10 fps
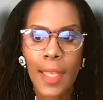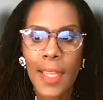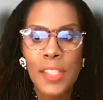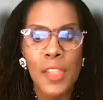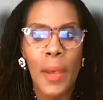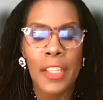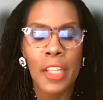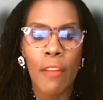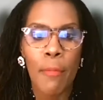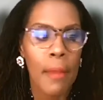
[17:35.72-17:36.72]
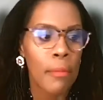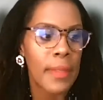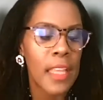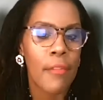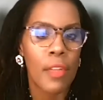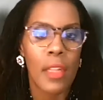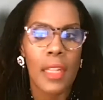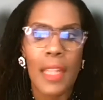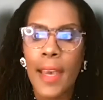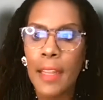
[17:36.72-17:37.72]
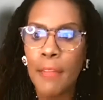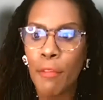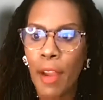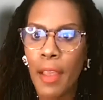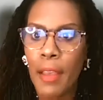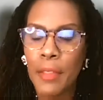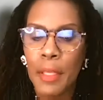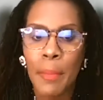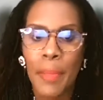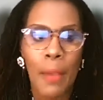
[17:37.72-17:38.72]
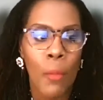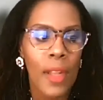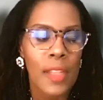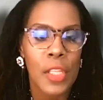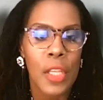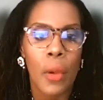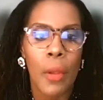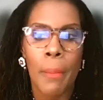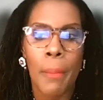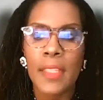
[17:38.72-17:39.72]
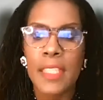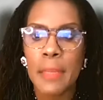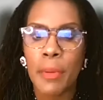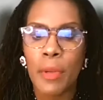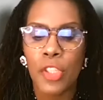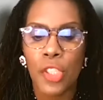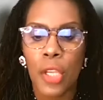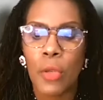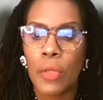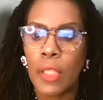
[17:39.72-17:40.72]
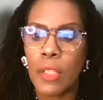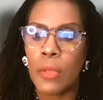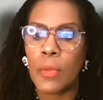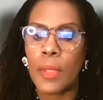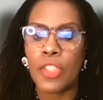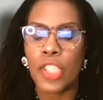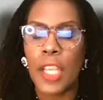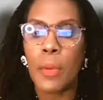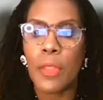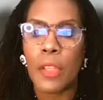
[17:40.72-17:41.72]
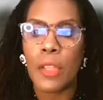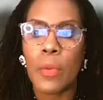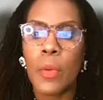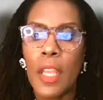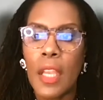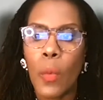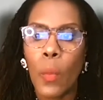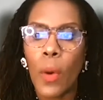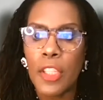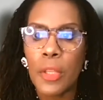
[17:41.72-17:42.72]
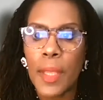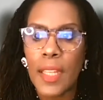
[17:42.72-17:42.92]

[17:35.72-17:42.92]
So I know I've probably covered a lot of ground, but I wanted to go a bit deeper to show you and share with you what you can